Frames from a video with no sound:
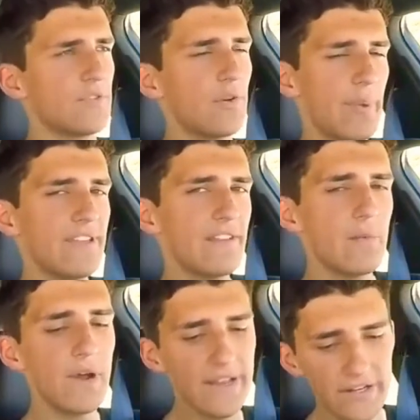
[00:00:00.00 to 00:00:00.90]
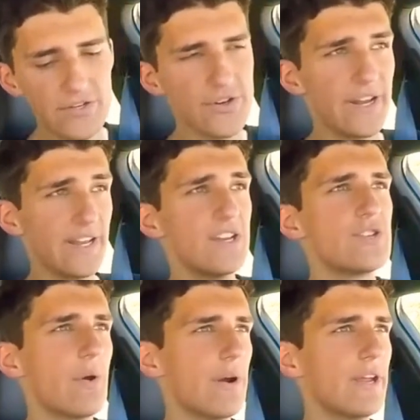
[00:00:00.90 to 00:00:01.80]
So based on what industry and niche
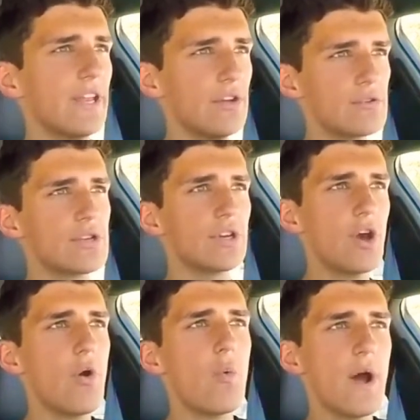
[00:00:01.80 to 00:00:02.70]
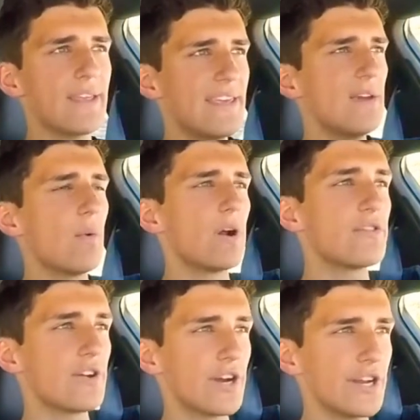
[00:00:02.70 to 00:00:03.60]
you're in, you should know what
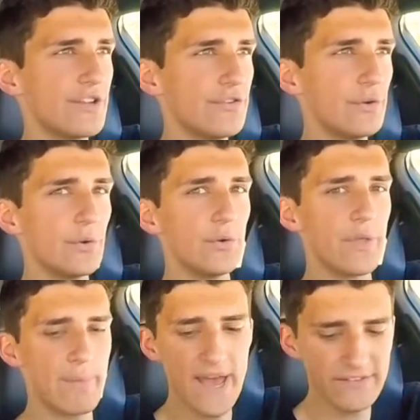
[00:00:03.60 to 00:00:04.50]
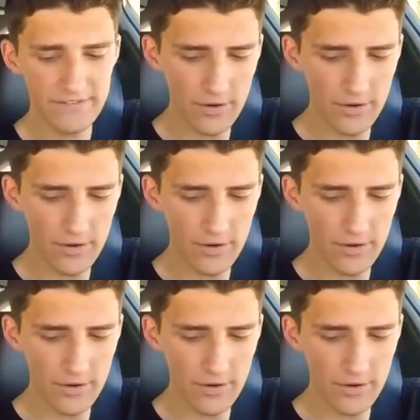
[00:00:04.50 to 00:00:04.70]
keywords are going to do the best.